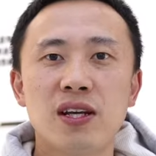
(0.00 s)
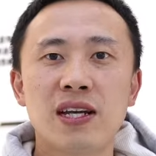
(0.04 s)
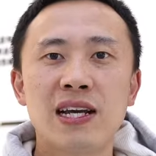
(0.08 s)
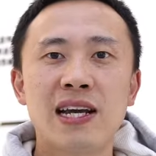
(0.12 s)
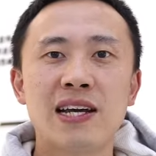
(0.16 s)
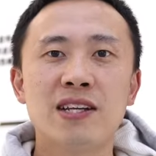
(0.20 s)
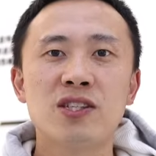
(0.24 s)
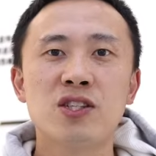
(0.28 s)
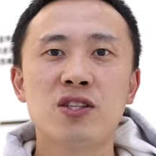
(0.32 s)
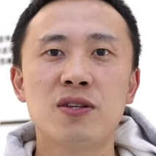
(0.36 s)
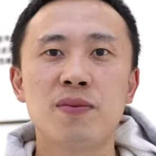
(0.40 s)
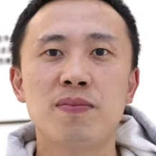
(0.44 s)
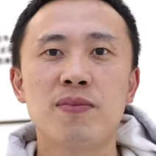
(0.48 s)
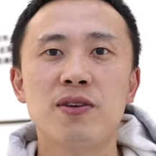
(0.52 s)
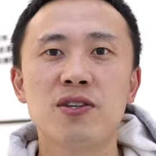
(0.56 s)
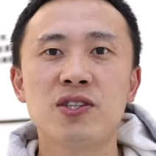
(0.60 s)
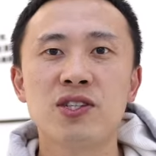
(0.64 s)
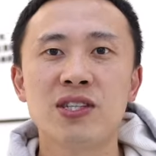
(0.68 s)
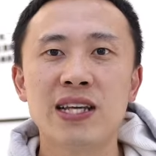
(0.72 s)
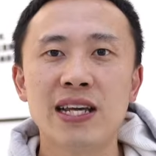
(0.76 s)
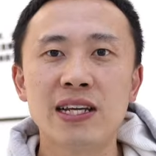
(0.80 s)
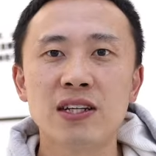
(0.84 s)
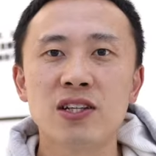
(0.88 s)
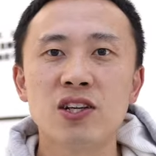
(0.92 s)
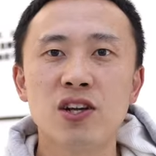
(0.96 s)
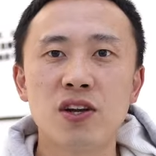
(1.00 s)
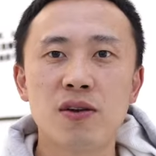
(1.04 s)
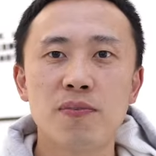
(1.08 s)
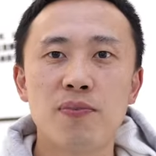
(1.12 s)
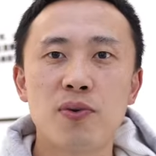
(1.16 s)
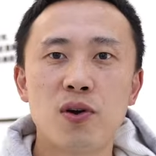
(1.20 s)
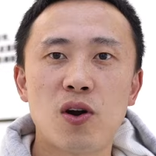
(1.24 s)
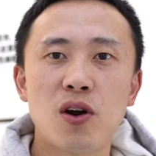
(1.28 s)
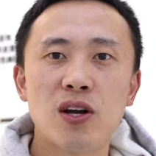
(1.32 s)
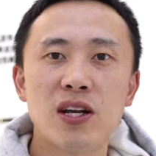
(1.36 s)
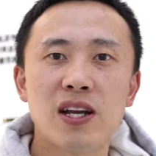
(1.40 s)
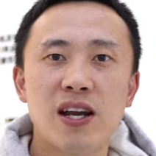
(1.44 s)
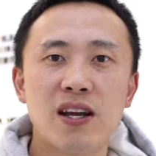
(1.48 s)
the customer-centered
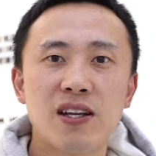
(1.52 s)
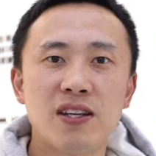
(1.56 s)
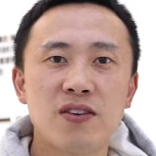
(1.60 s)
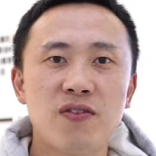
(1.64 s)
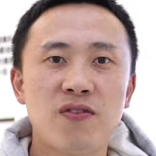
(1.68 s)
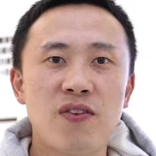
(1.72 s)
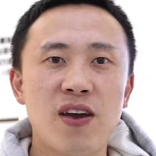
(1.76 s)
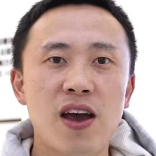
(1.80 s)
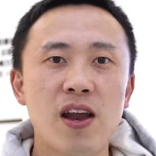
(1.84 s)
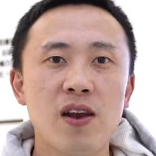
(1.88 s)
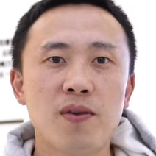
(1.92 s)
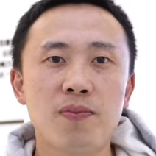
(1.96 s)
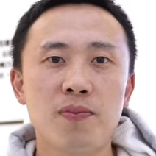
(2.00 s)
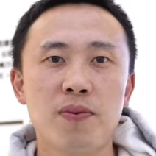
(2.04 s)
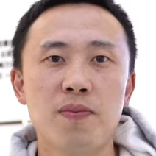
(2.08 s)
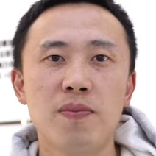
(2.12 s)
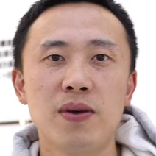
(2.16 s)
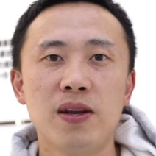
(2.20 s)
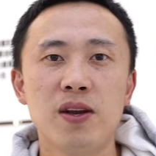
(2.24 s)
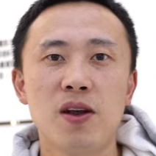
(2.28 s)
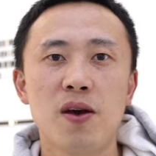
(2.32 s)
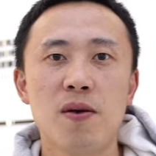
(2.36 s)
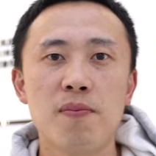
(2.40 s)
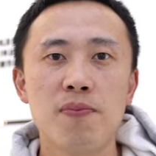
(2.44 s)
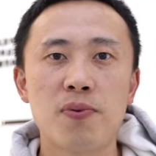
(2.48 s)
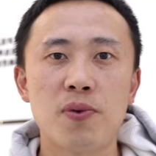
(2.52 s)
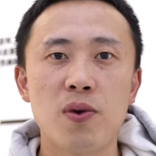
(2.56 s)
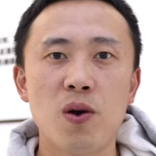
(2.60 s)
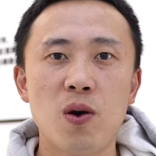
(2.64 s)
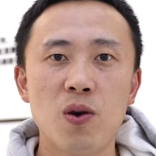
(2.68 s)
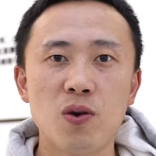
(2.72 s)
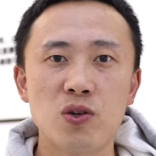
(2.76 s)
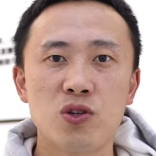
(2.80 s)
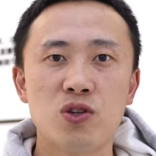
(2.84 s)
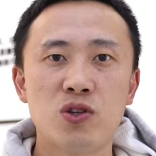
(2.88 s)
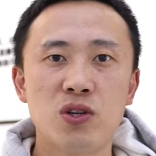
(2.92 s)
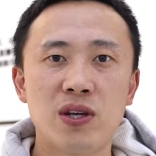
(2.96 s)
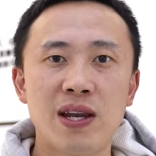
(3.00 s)
product development
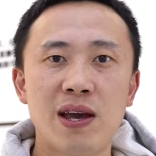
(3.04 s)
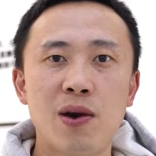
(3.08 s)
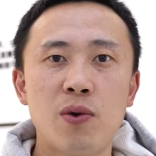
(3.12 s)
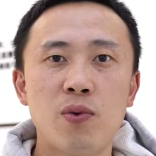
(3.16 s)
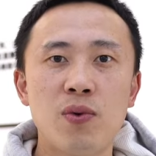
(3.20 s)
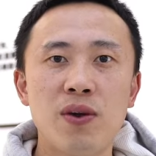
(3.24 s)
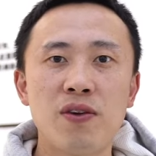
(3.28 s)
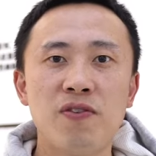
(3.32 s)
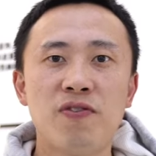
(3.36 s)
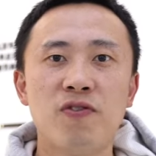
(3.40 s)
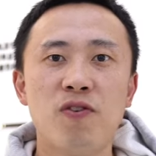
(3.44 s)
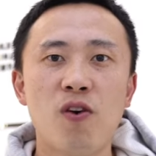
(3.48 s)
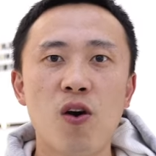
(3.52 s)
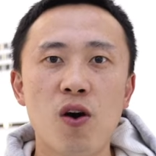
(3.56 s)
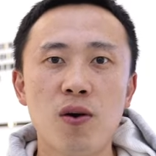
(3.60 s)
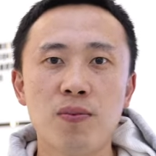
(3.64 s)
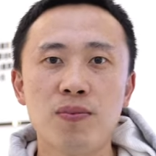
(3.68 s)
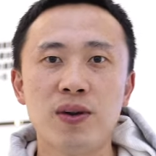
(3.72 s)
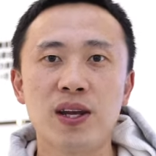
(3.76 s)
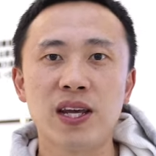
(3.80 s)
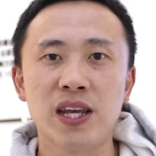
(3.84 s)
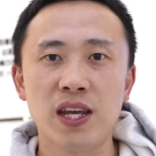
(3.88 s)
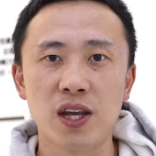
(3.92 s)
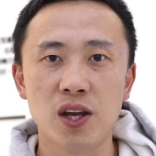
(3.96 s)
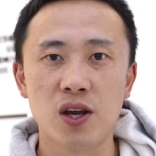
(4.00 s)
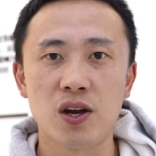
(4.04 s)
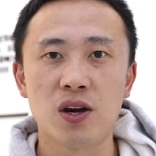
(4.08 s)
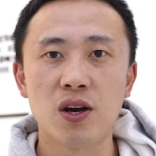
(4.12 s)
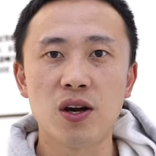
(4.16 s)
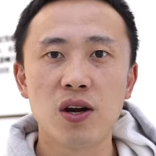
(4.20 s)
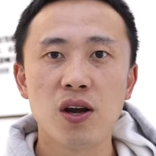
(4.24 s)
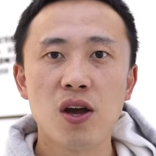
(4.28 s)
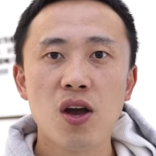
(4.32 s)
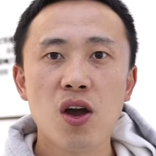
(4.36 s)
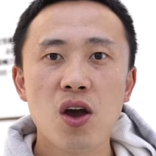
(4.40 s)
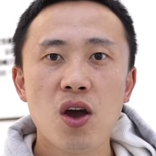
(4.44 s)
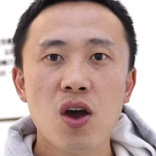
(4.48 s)
approach that we formed here.